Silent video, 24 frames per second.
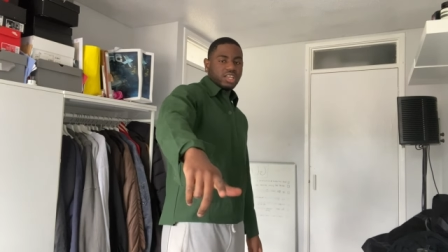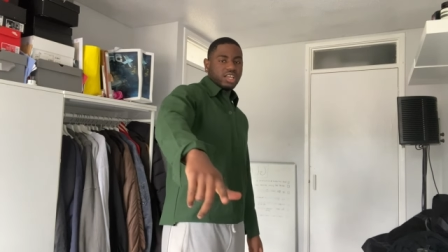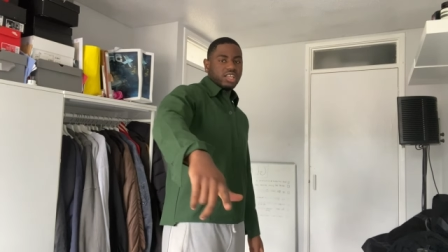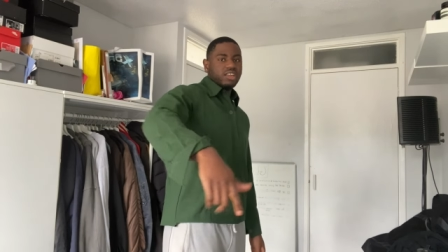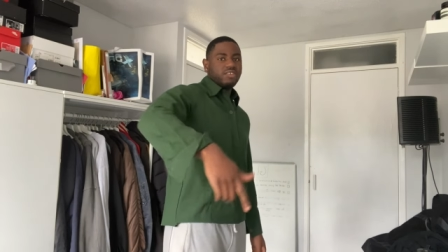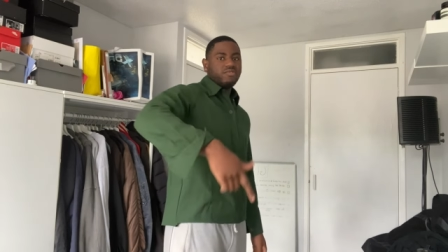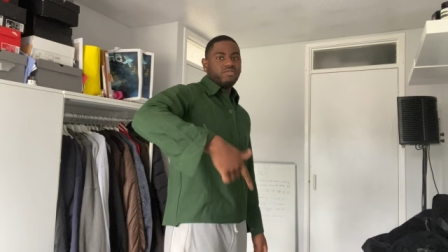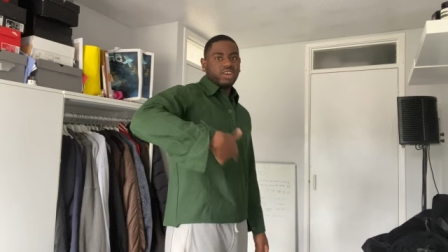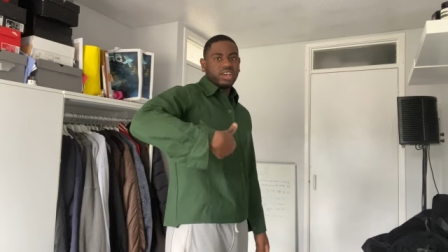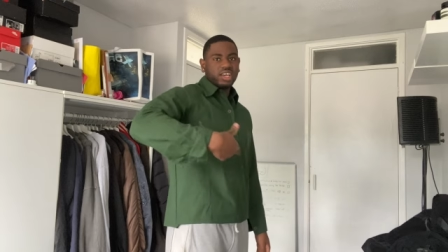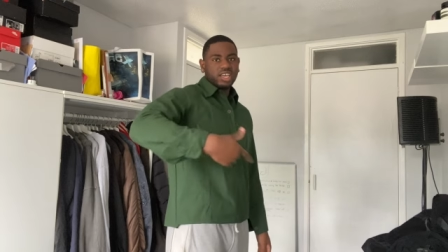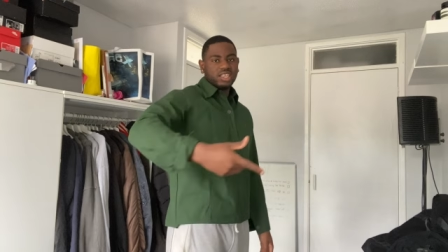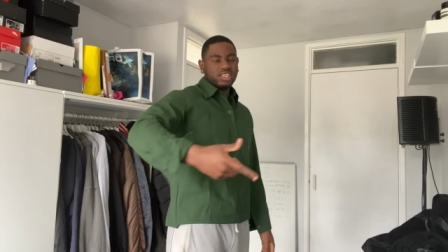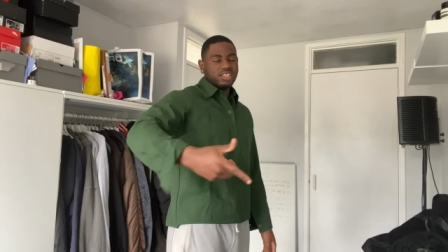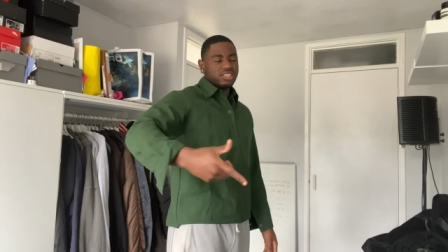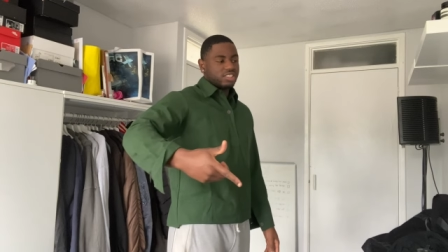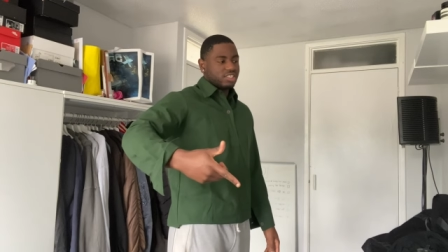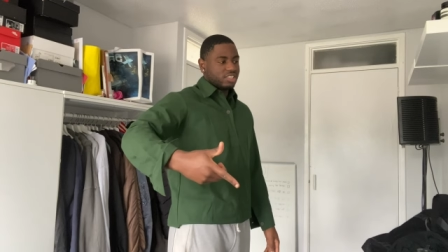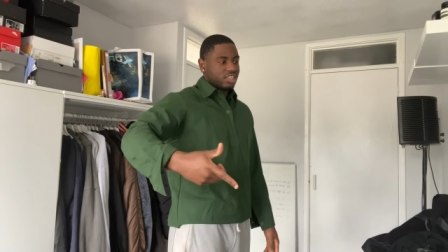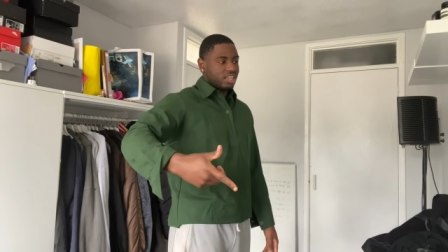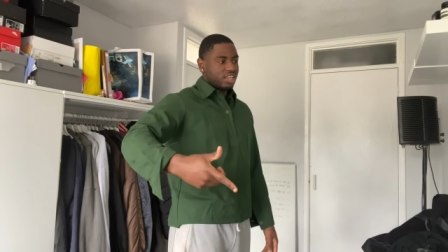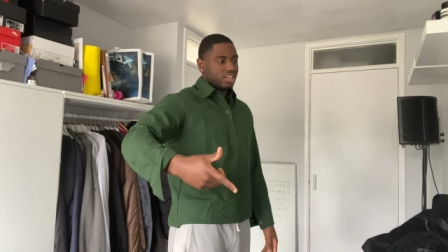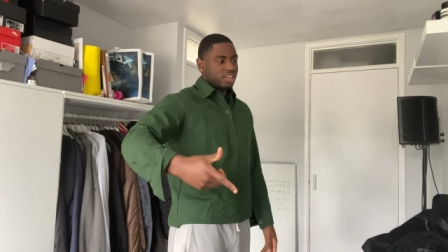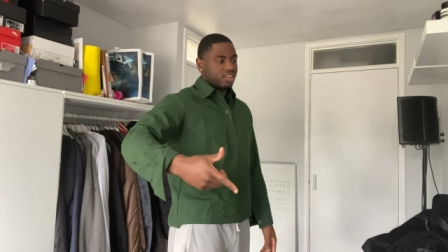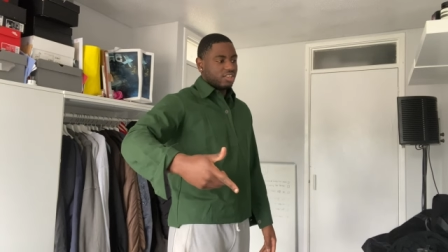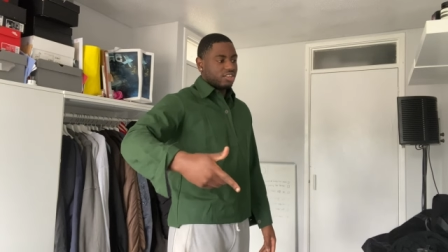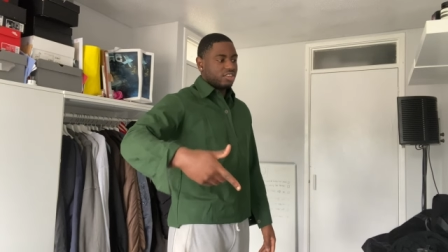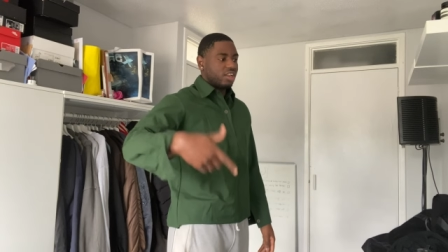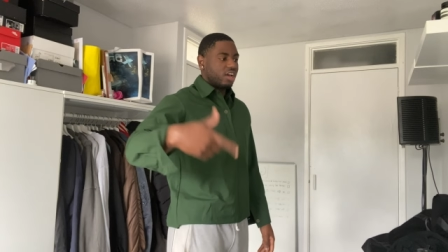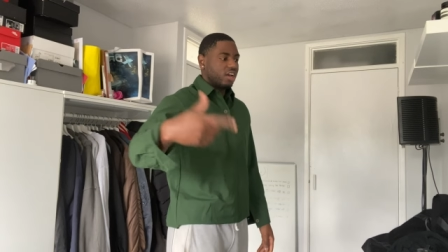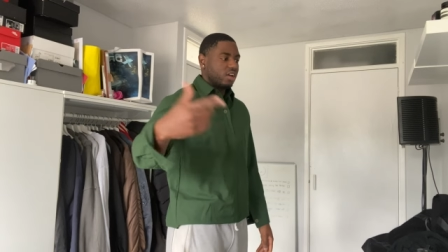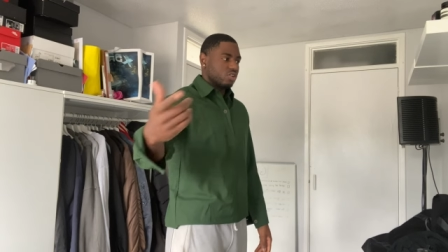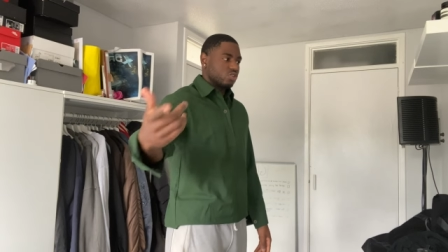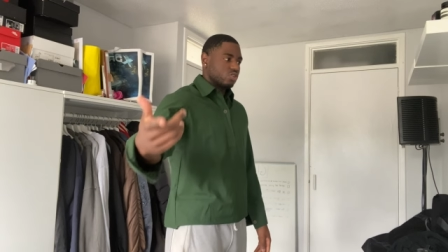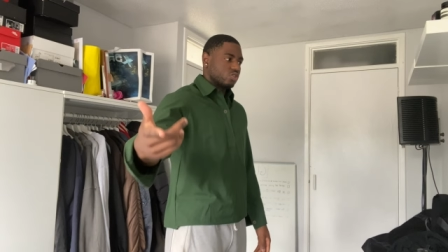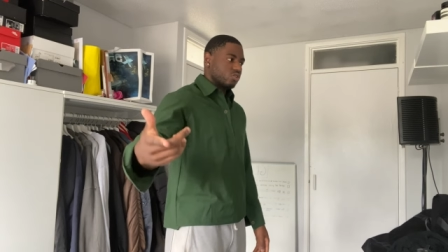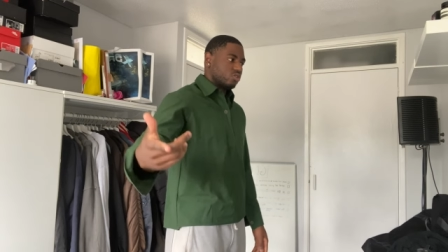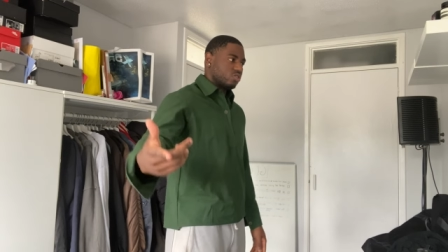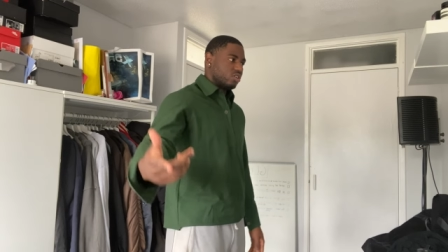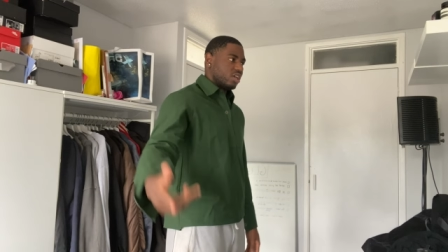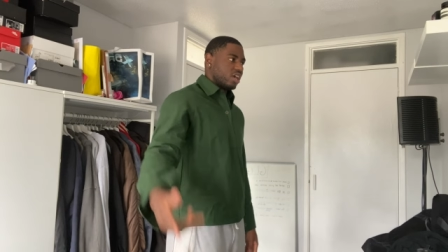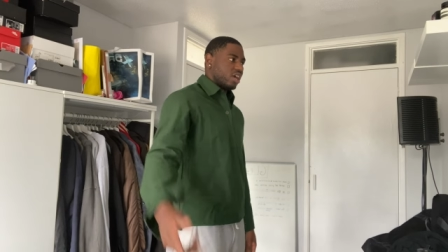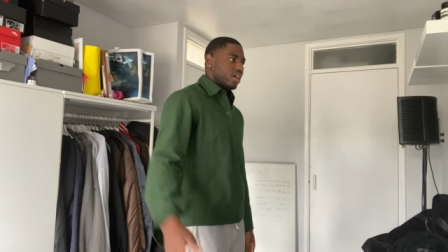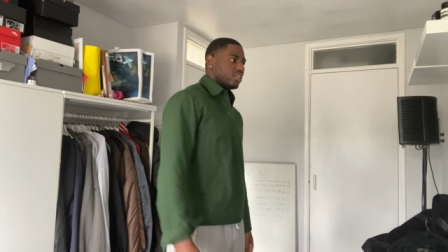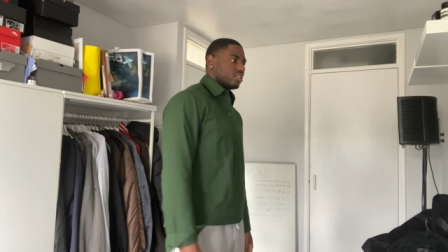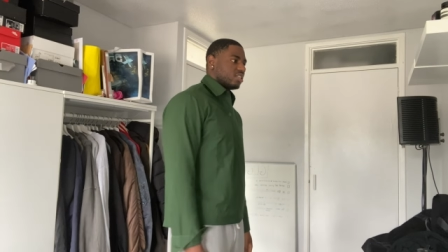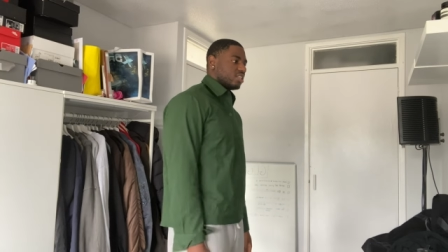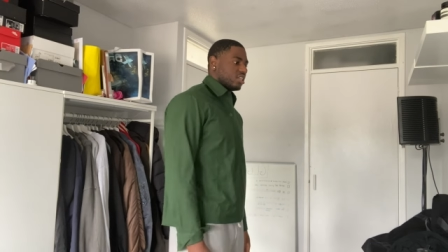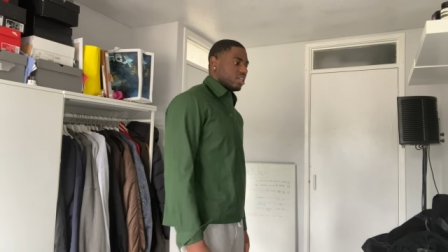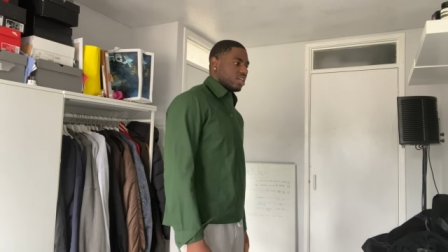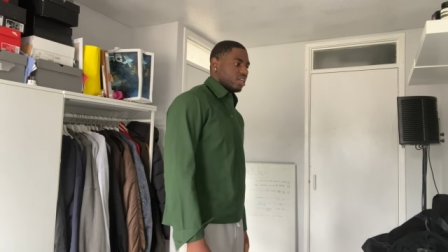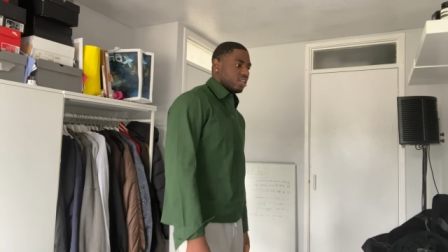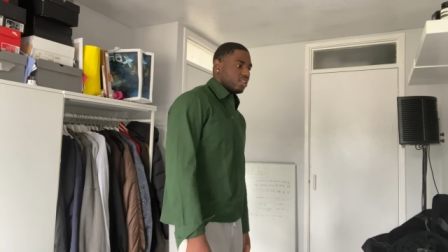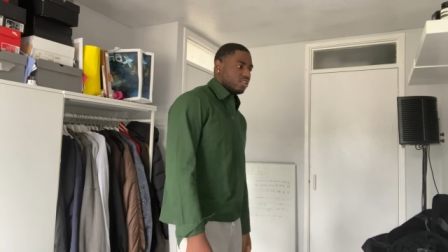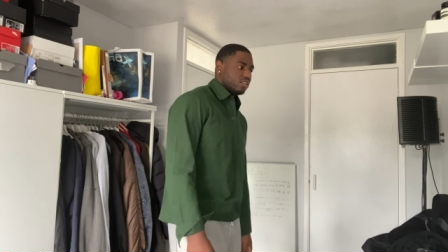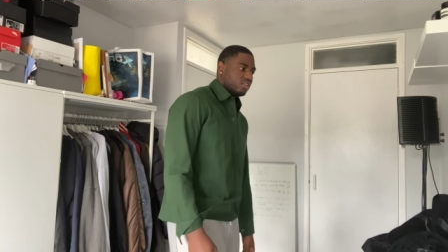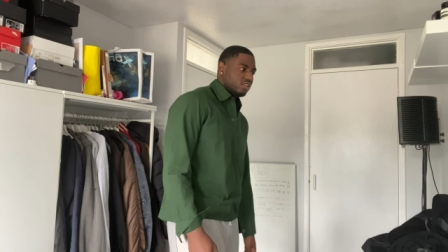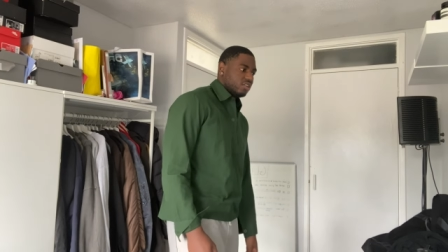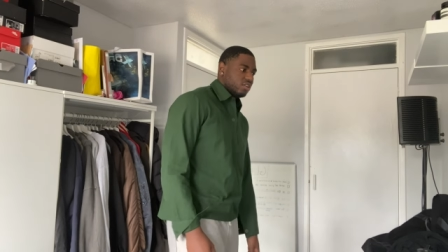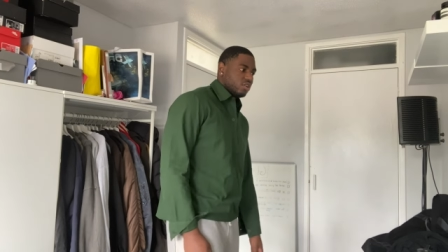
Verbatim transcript: And if I get this tailored, I'll show you guys again